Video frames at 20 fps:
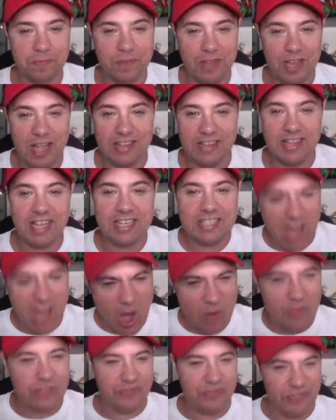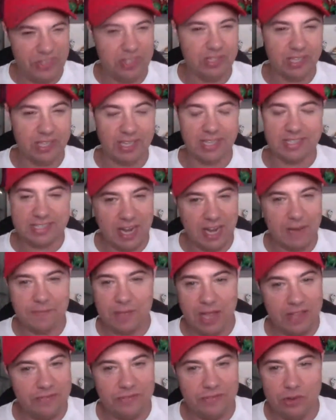And that's how the feeling is. And I
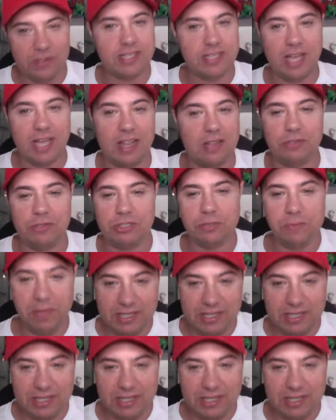know exactly what you mean,